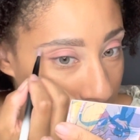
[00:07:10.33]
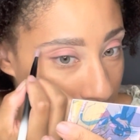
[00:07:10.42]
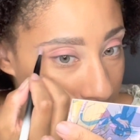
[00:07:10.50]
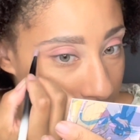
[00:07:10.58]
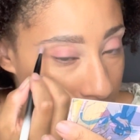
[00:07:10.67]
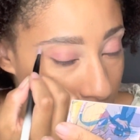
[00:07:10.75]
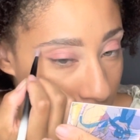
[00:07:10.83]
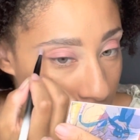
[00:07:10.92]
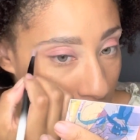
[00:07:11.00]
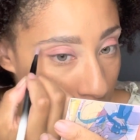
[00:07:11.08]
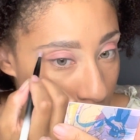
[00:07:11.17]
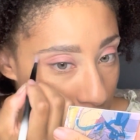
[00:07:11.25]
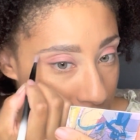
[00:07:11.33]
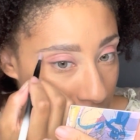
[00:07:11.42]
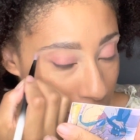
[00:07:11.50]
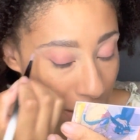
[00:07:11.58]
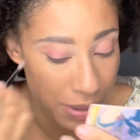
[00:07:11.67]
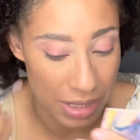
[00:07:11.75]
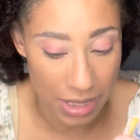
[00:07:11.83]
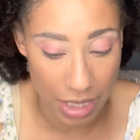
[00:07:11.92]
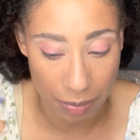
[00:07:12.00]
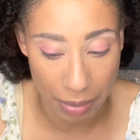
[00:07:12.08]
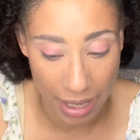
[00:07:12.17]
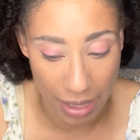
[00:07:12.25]
liked to lose like maybe 10
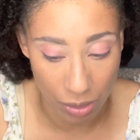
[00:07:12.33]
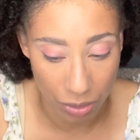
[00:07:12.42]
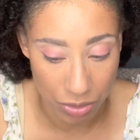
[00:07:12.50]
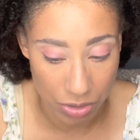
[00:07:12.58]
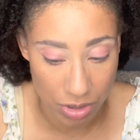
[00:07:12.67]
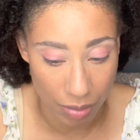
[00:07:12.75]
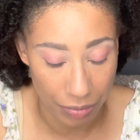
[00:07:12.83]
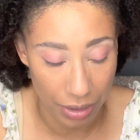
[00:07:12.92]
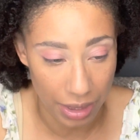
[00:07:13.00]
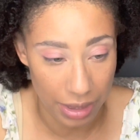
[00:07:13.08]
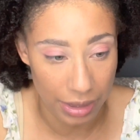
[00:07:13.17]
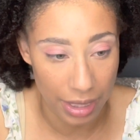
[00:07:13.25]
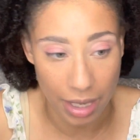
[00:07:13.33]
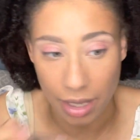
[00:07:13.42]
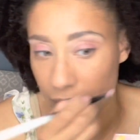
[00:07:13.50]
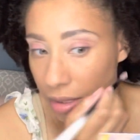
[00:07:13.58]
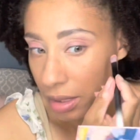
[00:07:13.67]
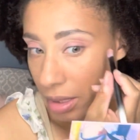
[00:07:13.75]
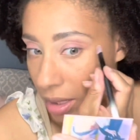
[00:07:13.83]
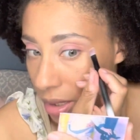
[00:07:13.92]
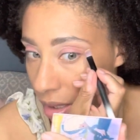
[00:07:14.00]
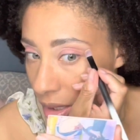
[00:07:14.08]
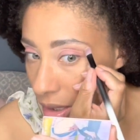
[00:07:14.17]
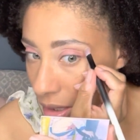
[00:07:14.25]
pounds or something like that.
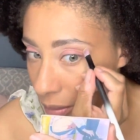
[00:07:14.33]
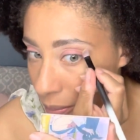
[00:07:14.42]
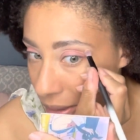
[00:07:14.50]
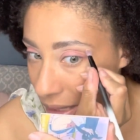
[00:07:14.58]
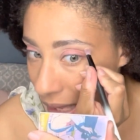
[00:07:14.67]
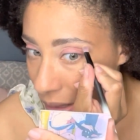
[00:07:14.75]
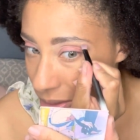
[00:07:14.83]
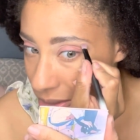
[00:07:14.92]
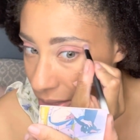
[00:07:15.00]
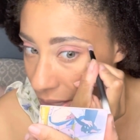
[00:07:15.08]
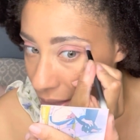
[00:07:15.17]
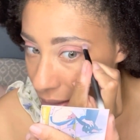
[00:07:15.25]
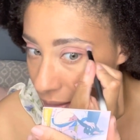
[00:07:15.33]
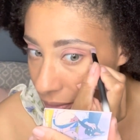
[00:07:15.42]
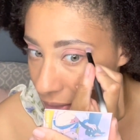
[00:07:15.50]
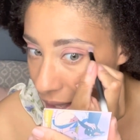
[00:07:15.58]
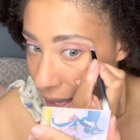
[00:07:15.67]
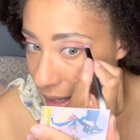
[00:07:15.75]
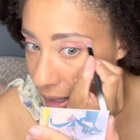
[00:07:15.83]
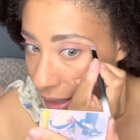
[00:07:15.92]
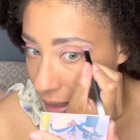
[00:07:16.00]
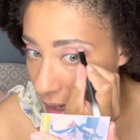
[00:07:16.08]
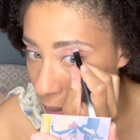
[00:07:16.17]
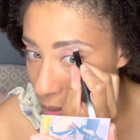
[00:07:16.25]
But outside of that,
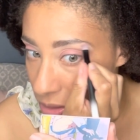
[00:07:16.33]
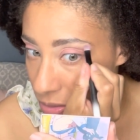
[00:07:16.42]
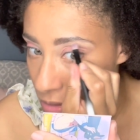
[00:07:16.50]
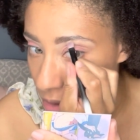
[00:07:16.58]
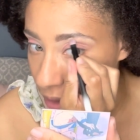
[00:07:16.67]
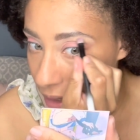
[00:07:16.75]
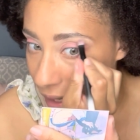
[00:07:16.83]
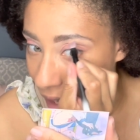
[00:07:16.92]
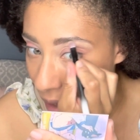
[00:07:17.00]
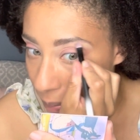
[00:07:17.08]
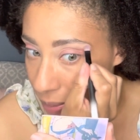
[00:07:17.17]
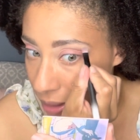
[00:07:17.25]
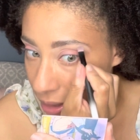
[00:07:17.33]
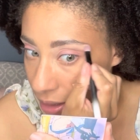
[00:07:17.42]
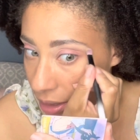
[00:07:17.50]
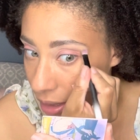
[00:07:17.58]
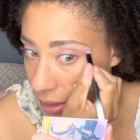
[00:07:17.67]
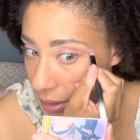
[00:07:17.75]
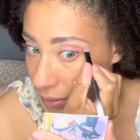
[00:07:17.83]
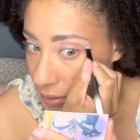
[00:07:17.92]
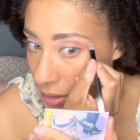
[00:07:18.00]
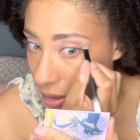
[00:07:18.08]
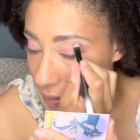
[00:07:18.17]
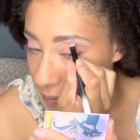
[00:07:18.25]
like, I was really happy and
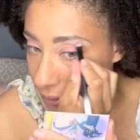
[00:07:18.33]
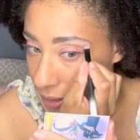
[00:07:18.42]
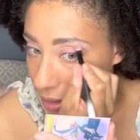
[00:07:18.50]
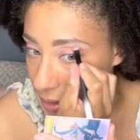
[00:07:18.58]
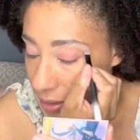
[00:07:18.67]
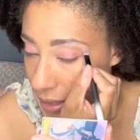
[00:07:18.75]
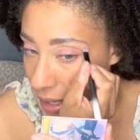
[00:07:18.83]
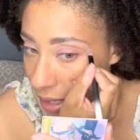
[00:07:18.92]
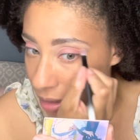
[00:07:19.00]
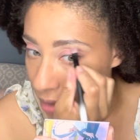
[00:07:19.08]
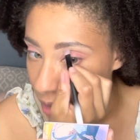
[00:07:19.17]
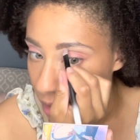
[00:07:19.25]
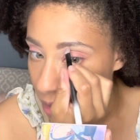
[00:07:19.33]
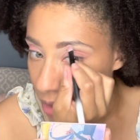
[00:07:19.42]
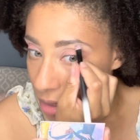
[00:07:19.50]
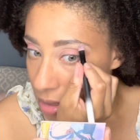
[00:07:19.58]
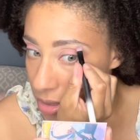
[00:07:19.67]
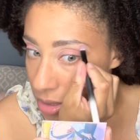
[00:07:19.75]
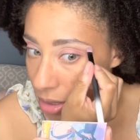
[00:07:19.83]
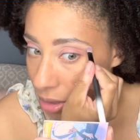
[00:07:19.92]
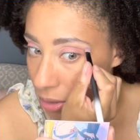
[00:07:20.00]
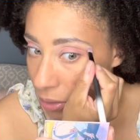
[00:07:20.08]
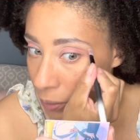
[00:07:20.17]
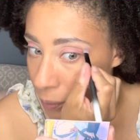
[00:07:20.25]
confident in that.
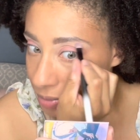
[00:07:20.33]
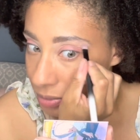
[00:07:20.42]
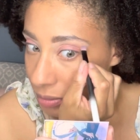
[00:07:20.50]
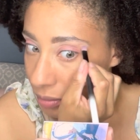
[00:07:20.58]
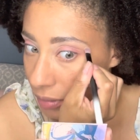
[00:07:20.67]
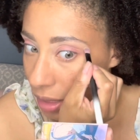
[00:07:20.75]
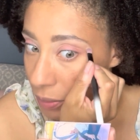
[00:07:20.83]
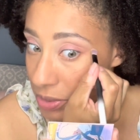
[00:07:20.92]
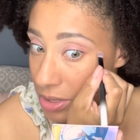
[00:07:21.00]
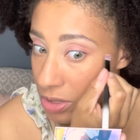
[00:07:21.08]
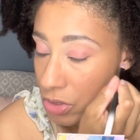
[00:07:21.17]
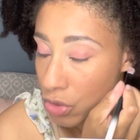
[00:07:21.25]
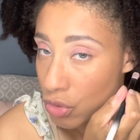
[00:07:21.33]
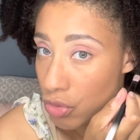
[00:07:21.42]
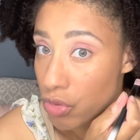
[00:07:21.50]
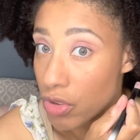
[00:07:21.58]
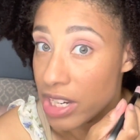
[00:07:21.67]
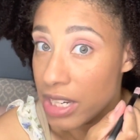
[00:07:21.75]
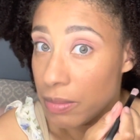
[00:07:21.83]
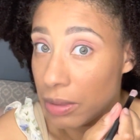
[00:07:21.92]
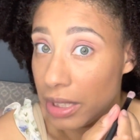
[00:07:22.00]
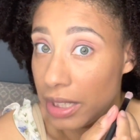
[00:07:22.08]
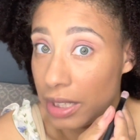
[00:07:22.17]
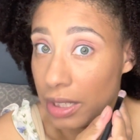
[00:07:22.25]
So I was
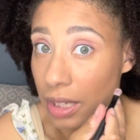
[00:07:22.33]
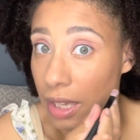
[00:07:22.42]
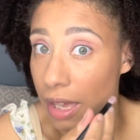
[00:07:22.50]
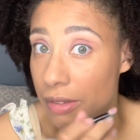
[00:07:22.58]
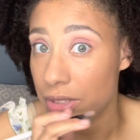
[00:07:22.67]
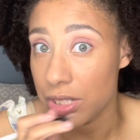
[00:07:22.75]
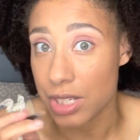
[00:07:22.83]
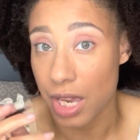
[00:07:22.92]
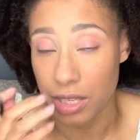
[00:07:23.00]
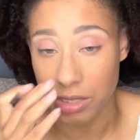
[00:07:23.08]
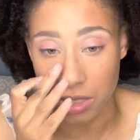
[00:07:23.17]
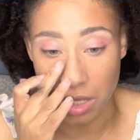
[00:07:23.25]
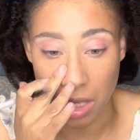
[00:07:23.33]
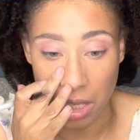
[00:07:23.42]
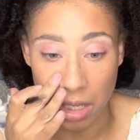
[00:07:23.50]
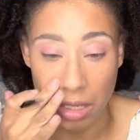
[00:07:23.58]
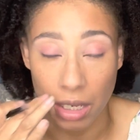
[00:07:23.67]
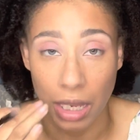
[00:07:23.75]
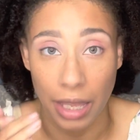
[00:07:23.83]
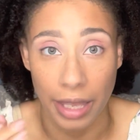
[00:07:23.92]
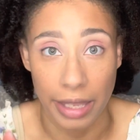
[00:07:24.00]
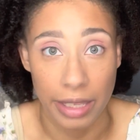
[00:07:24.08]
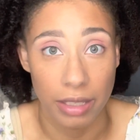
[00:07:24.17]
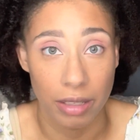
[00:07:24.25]
extremely heavy chested,
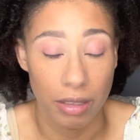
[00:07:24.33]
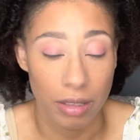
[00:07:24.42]
like